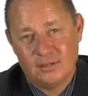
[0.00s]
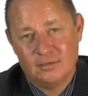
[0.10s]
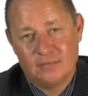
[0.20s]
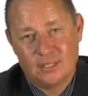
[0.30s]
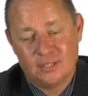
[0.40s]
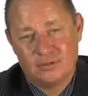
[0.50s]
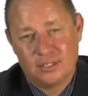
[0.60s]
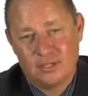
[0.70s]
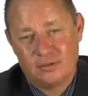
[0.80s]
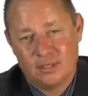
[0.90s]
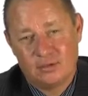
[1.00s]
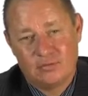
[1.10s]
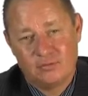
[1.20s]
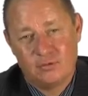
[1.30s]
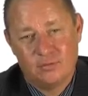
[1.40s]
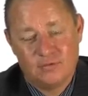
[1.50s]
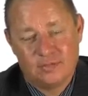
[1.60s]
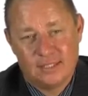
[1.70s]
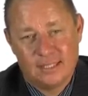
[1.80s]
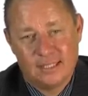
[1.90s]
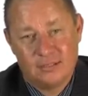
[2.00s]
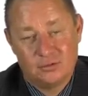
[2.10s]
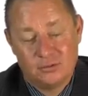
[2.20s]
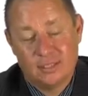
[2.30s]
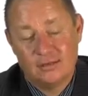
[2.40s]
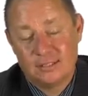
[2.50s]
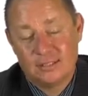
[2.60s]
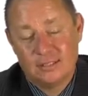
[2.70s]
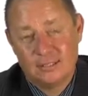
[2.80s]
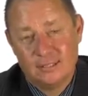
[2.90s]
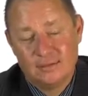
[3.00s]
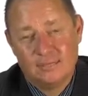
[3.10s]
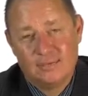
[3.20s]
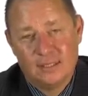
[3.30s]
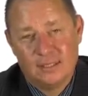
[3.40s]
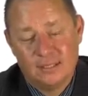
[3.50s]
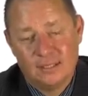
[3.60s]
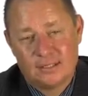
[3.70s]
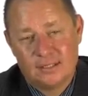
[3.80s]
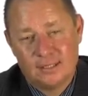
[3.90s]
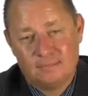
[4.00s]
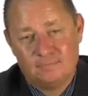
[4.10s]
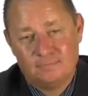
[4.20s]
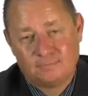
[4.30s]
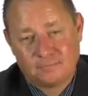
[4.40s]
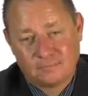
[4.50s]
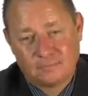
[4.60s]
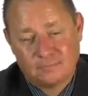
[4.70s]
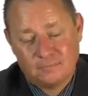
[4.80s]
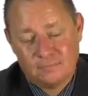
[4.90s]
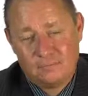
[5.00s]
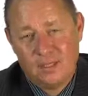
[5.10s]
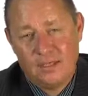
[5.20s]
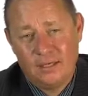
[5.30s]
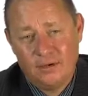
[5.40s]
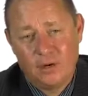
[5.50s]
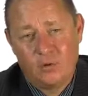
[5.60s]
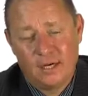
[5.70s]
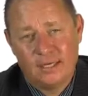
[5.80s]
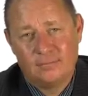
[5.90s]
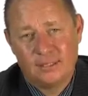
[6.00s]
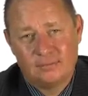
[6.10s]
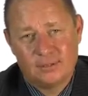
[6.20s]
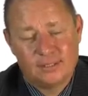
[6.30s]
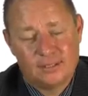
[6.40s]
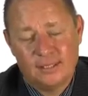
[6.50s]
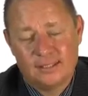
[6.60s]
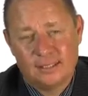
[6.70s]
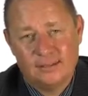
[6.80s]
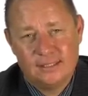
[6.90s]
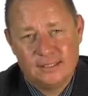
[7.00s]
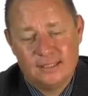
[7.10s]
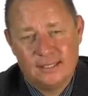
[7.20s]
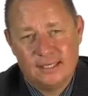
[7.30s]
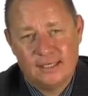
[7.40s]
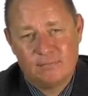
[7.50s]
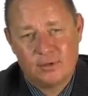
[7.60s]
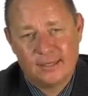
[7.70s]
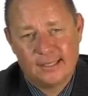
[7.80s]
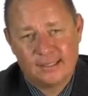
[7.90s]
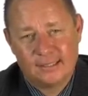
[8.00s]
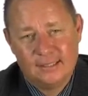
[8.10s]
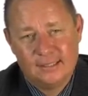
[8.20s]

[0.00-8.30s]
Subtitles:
to make sure that we conform with the standards, although it's a requirement, but clients only see the end product.